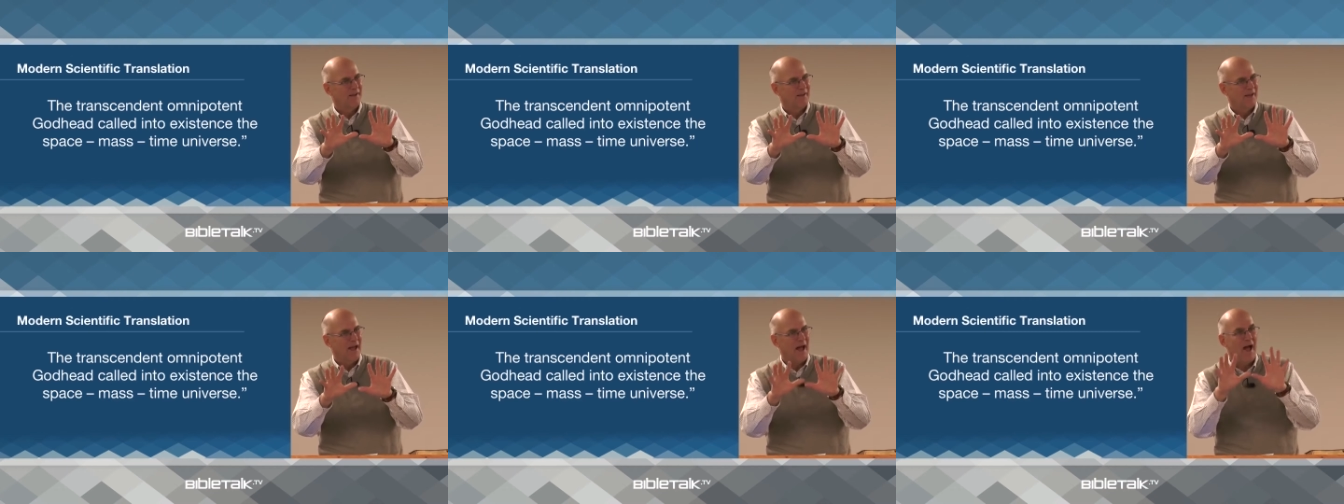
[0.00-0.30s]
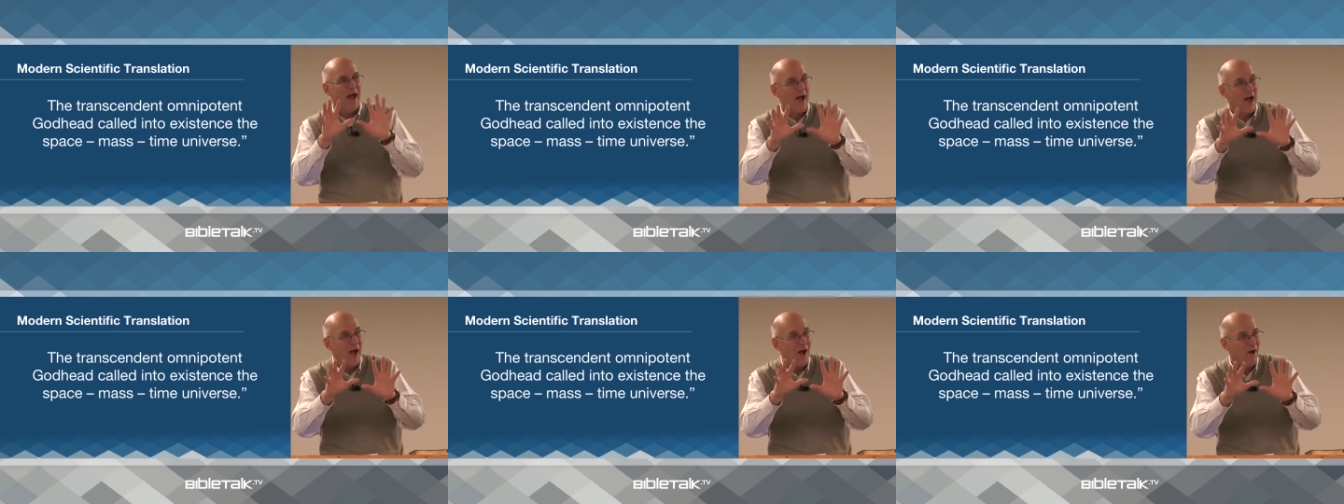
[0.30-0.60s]

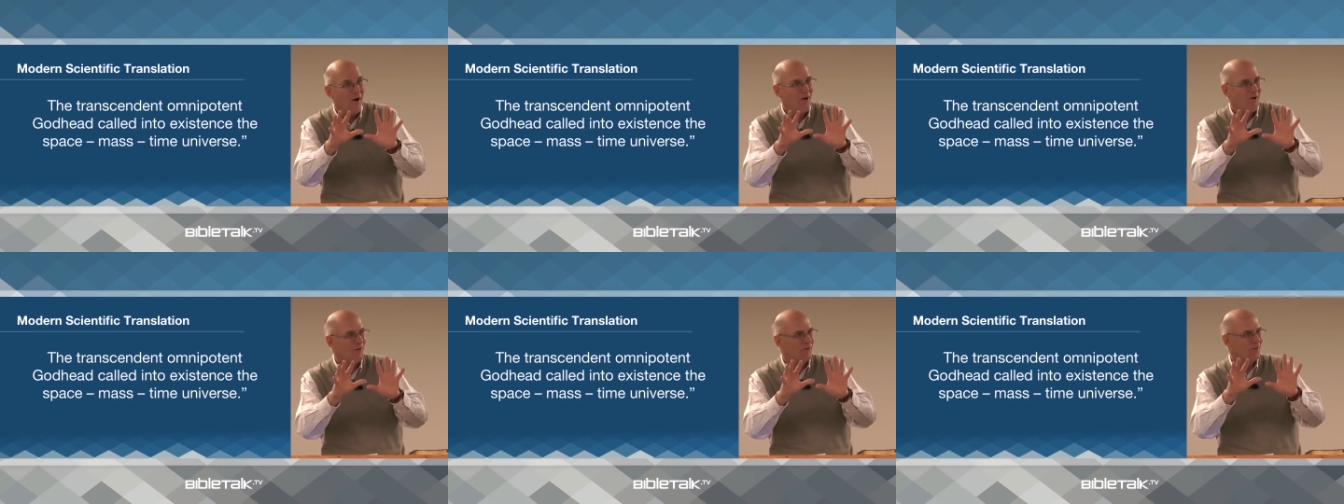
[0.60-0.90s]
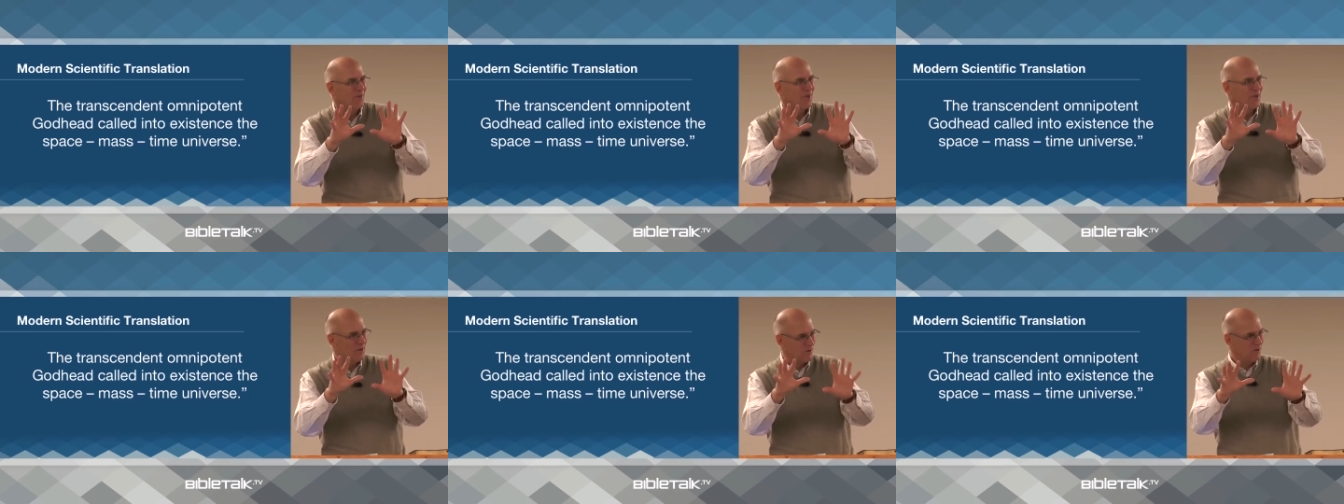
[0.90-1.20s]
how
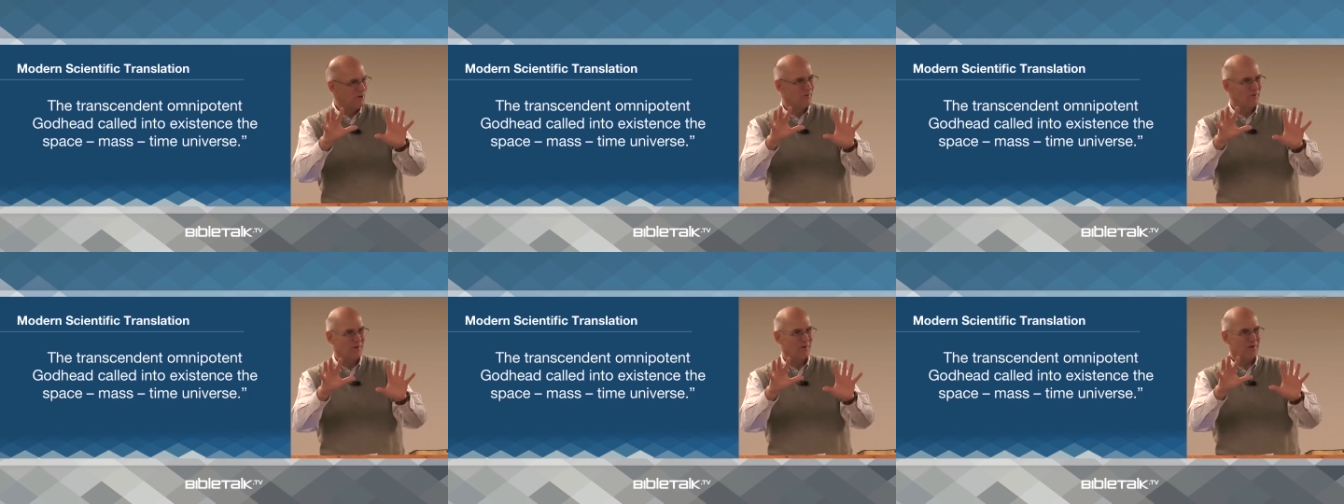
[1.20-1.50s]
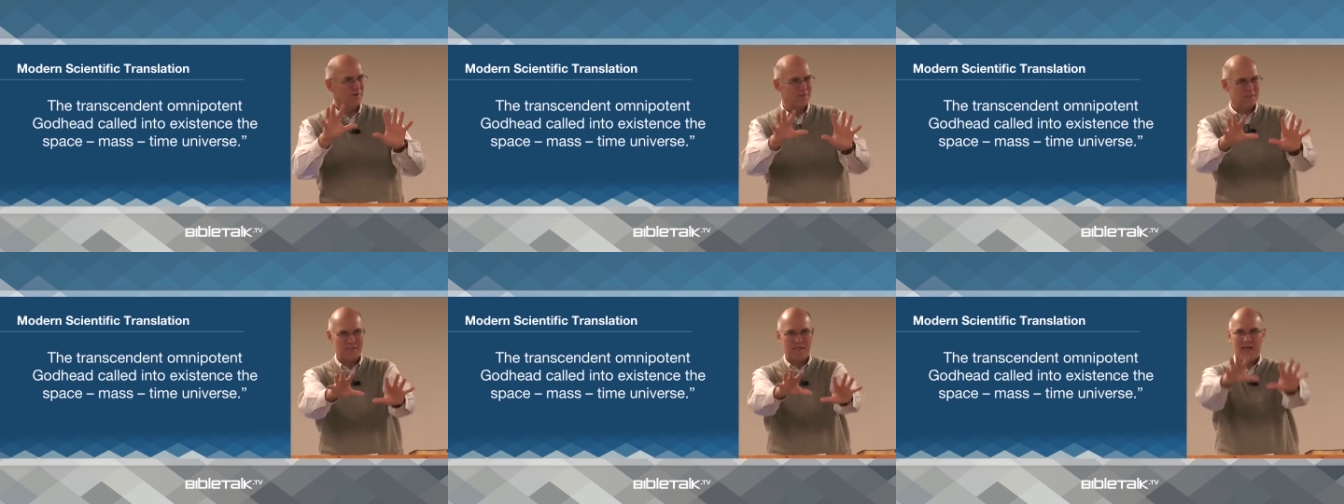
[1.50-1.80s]
the
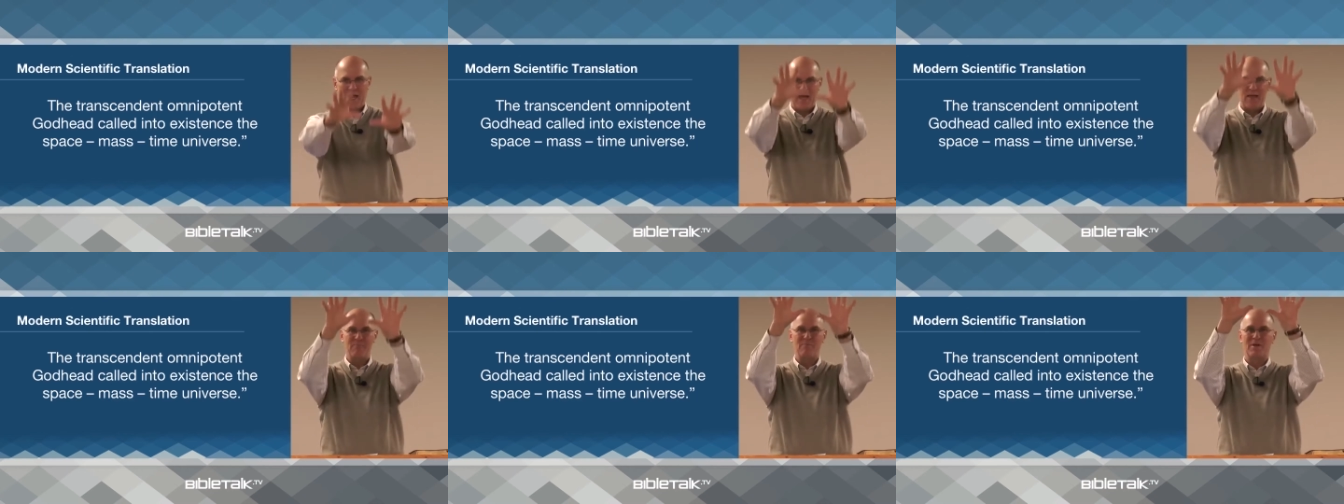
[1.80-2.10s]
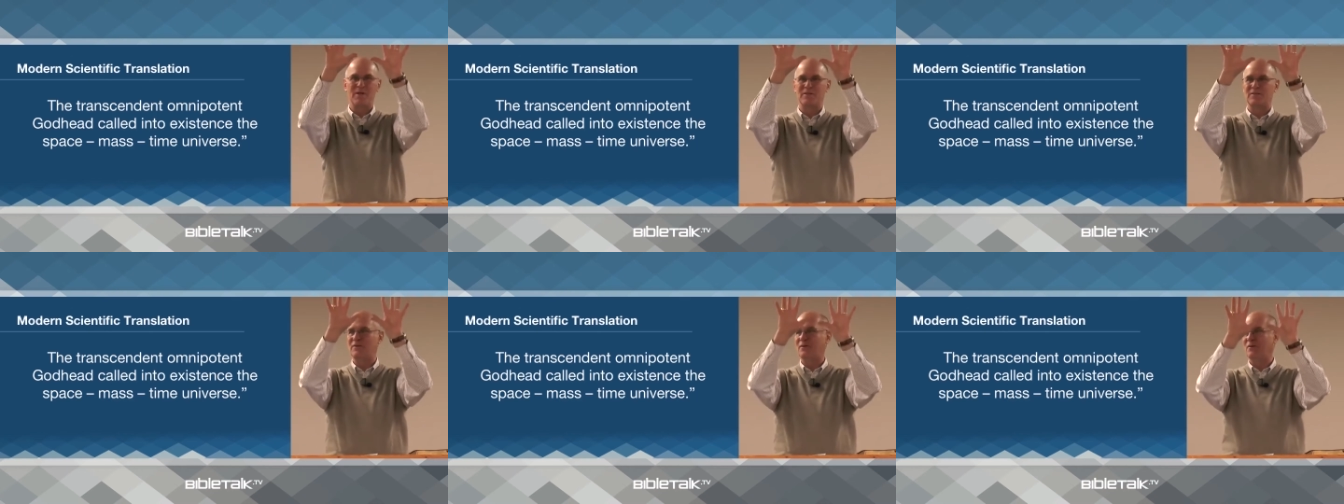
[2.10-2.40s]
universe came
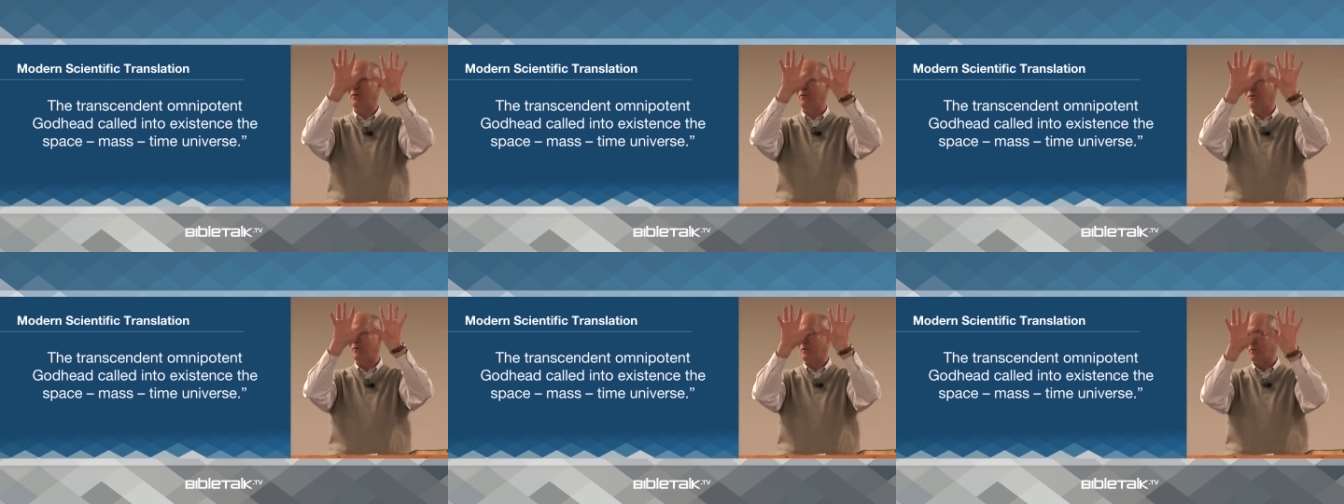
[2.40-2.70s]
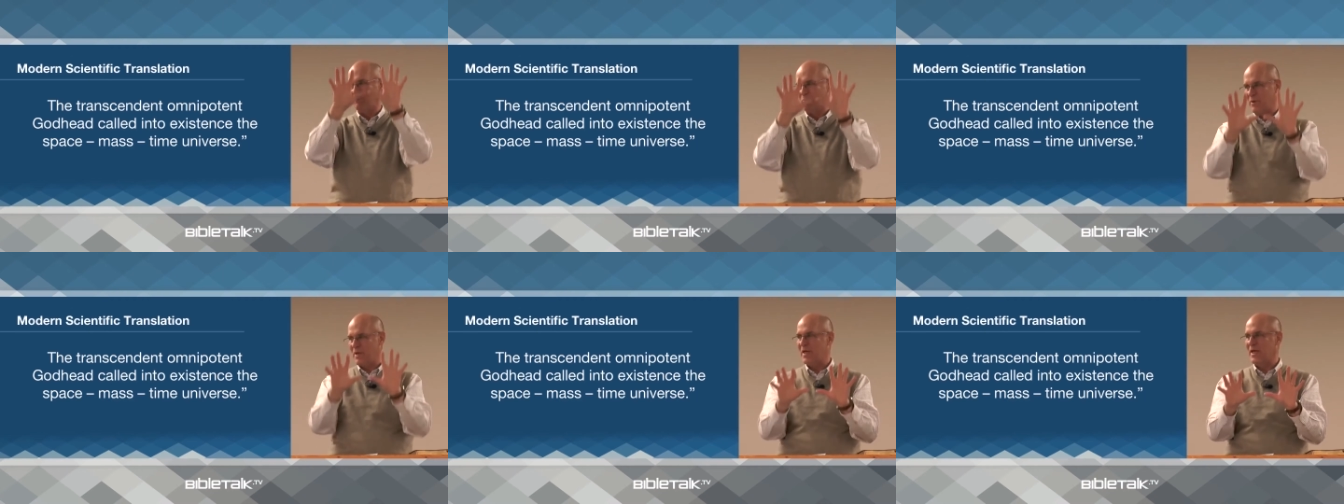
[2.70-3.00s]
into
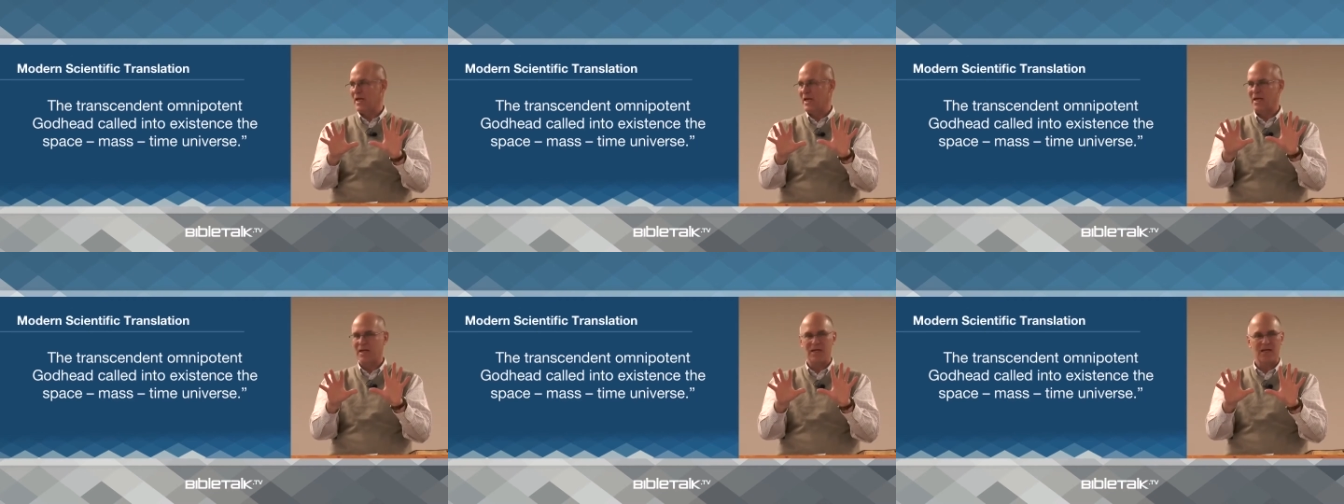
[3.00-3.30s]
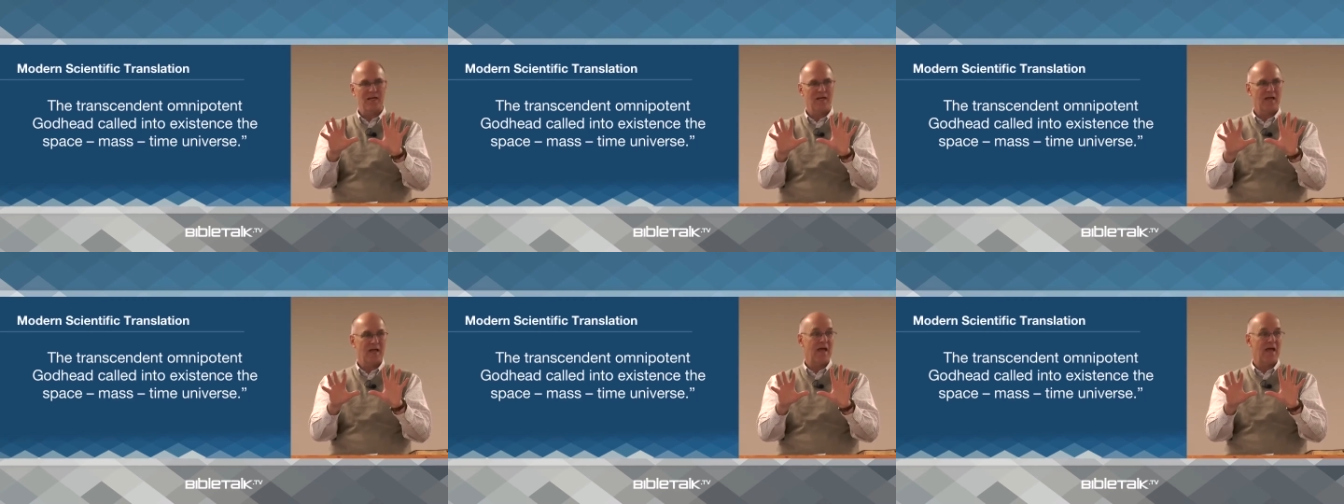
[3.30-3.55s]
being,